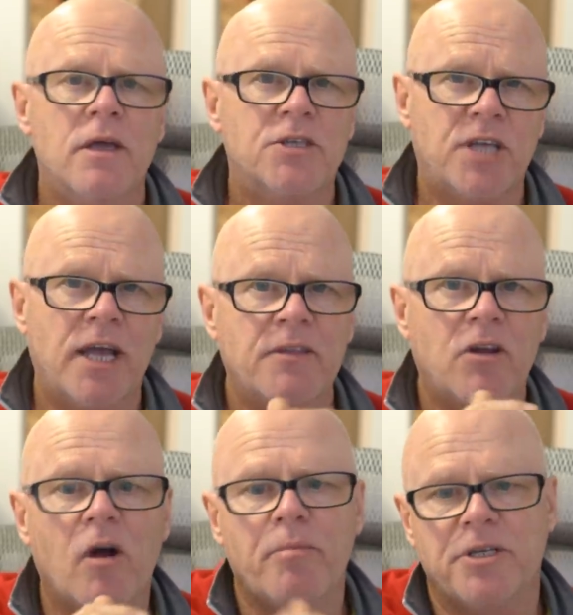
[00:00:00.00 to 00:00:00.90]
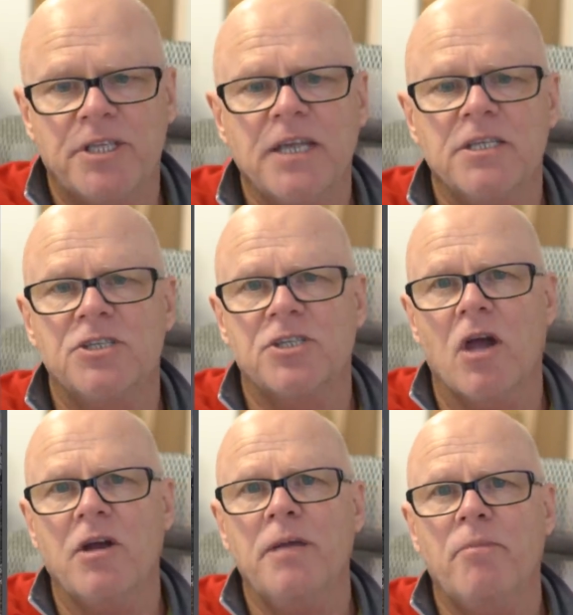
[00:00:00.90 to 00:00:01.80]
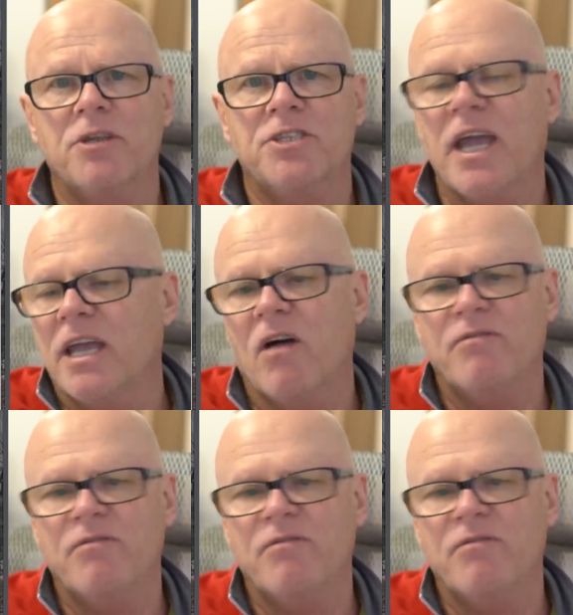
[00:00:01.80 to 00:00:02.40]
saying that I protected Sony by saying